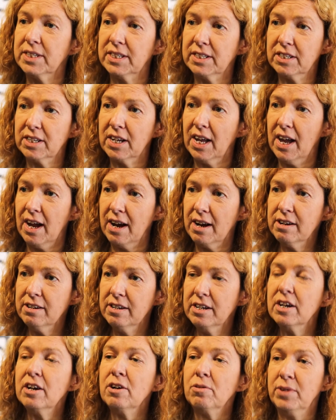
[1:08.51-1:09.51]
into care,
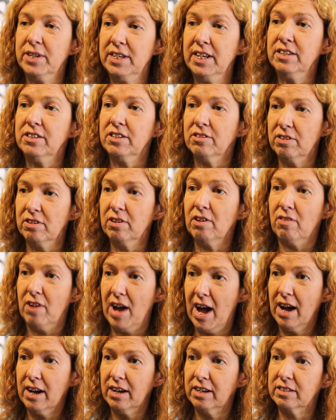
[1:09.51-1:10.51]
we need to
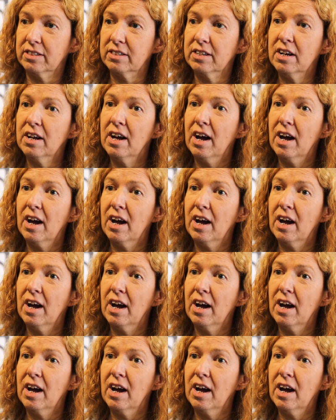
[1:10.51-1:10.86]
act,